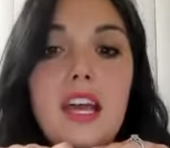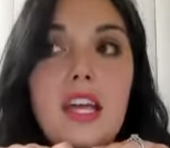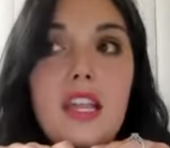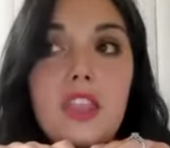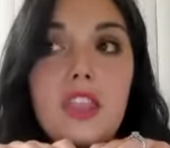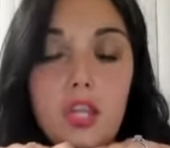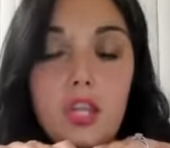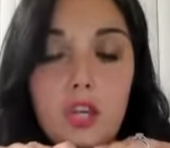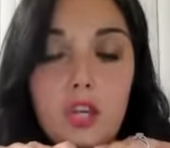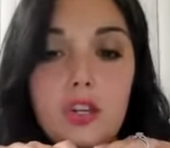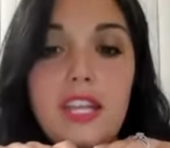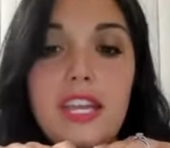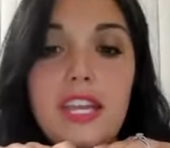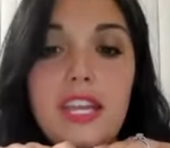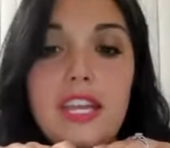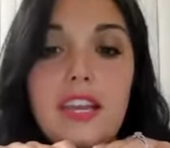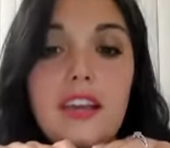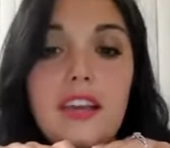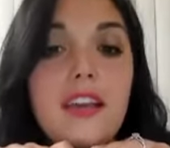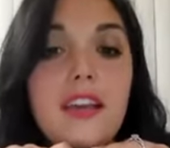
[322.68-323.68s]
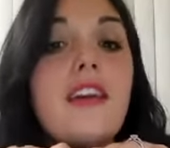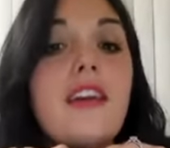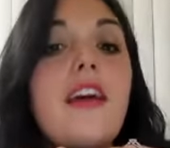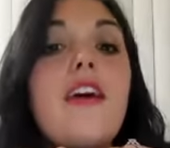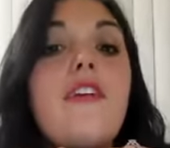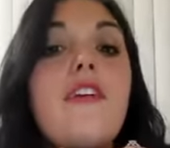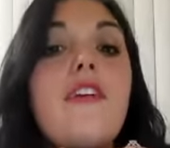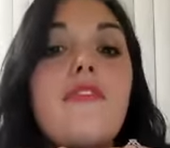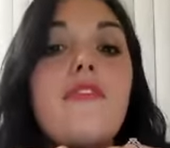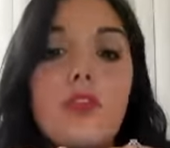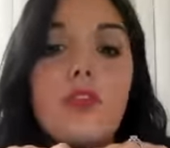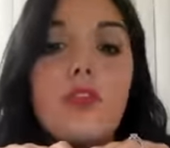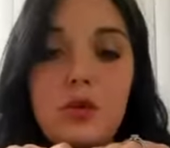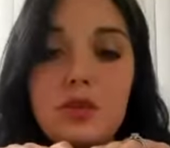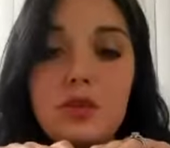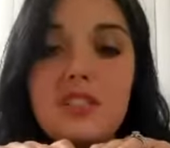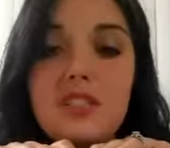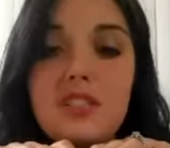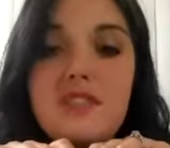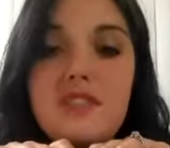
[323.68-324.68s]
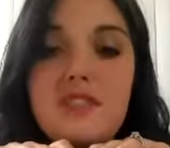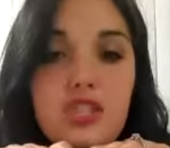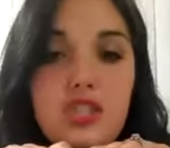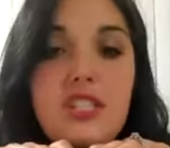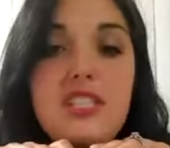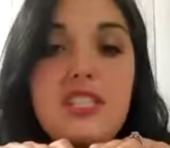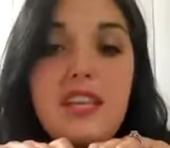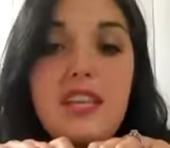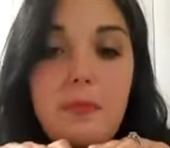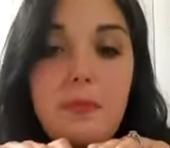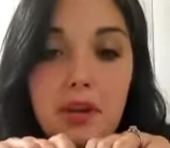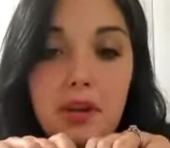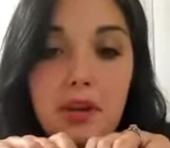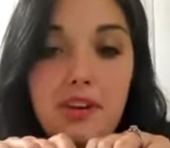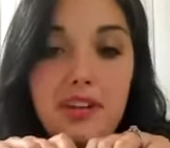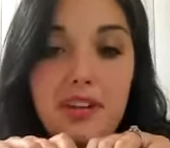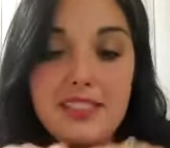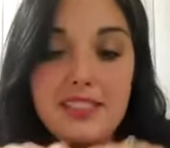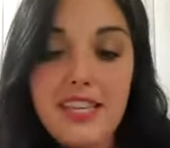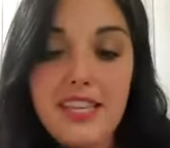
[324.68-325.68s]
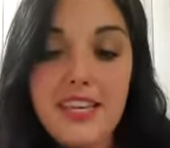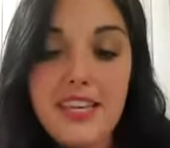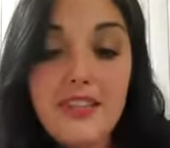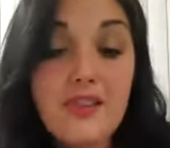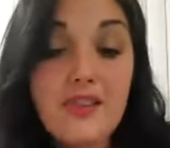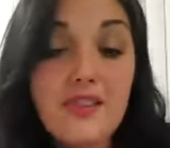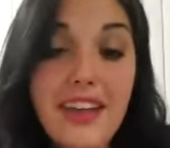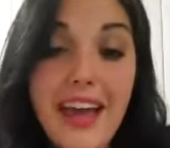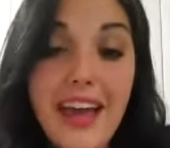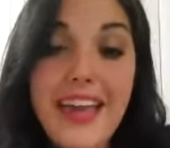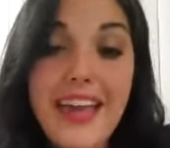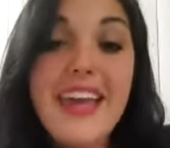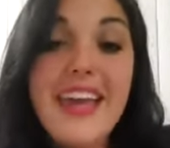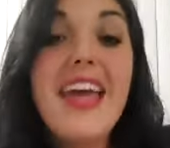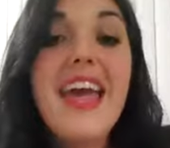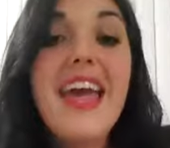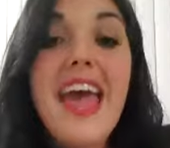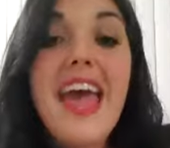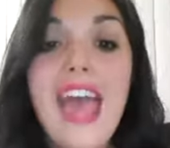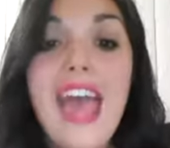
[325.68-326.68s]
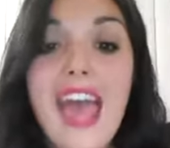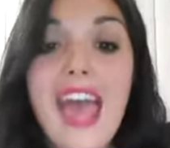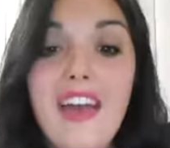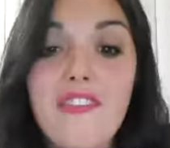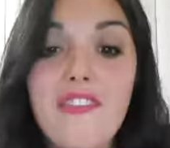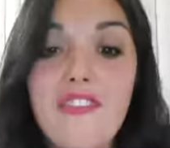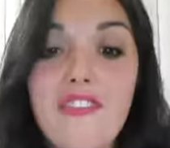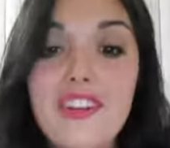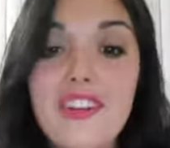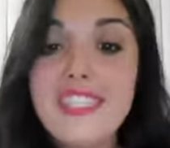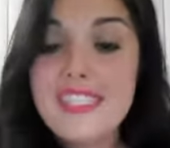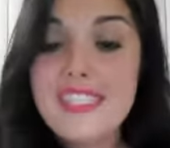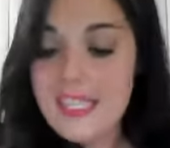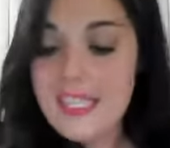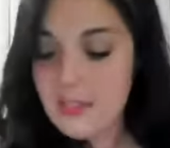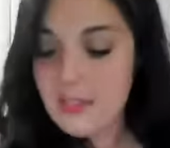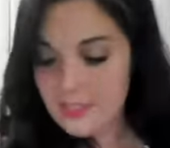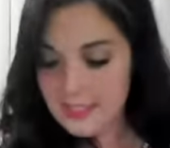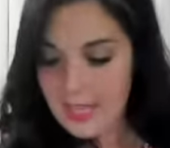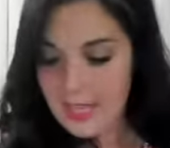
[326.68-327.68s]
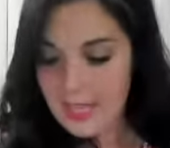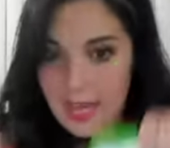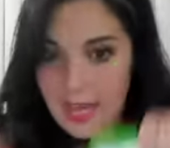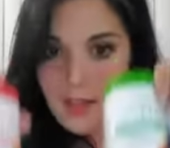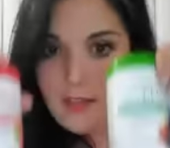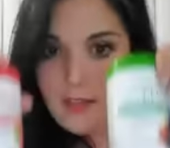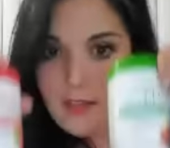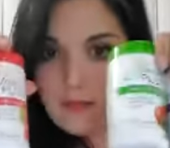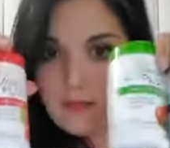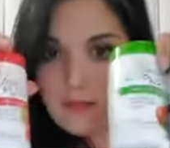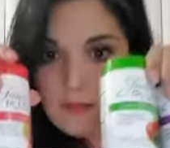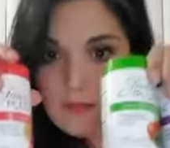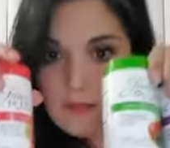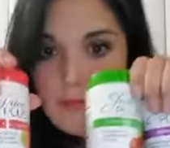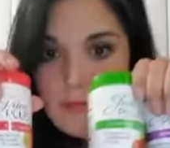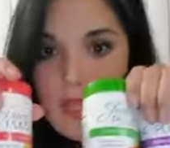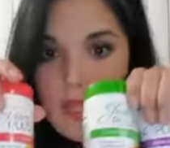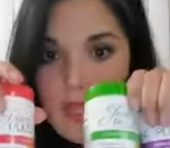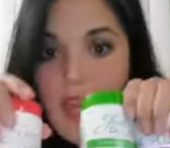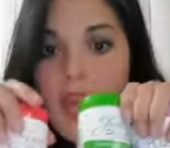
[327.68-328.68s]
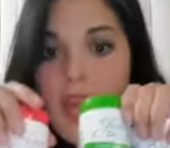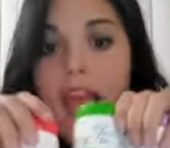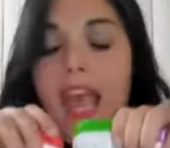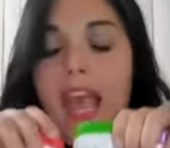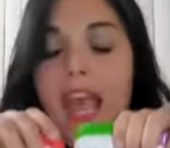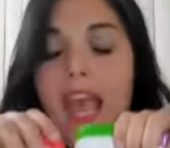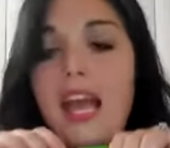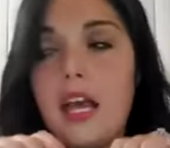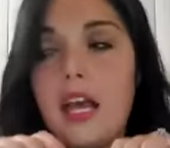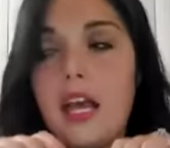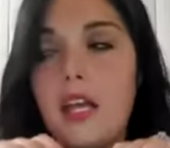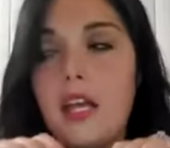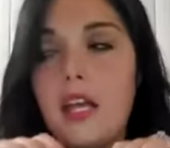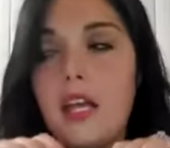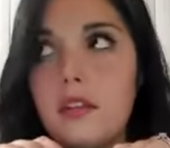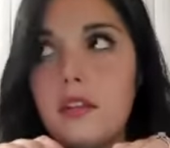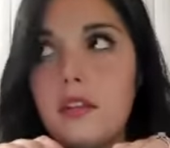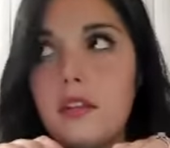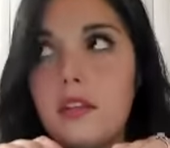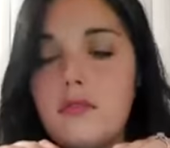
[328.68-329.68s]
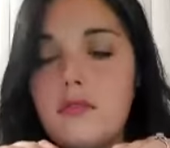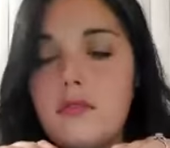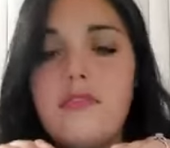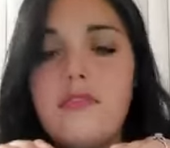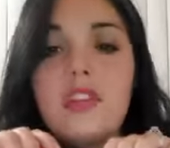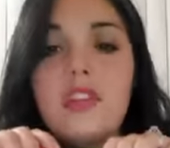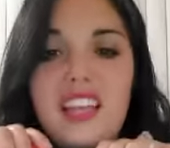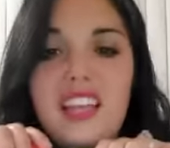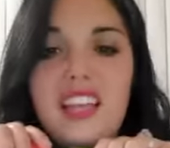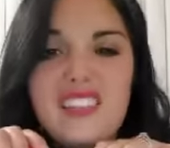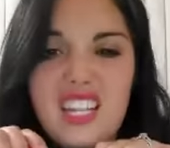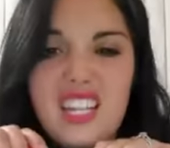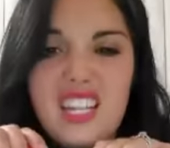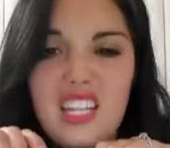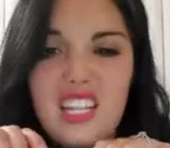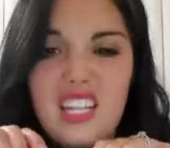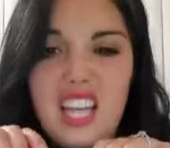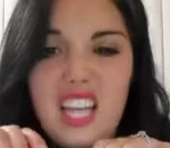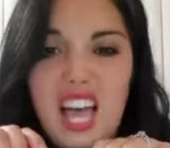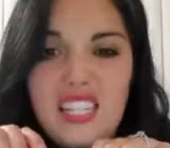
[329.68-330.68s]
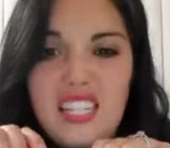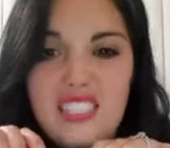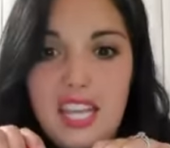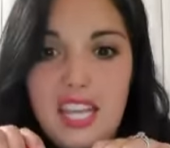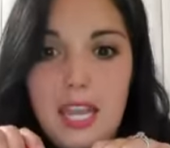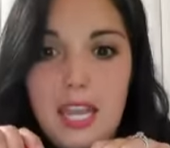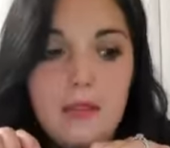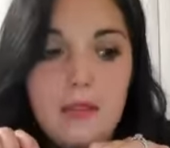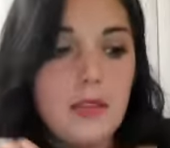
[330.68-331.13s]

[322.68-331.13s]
30 fruits, veggies, and berries in your diet every single day, and for less than a latte.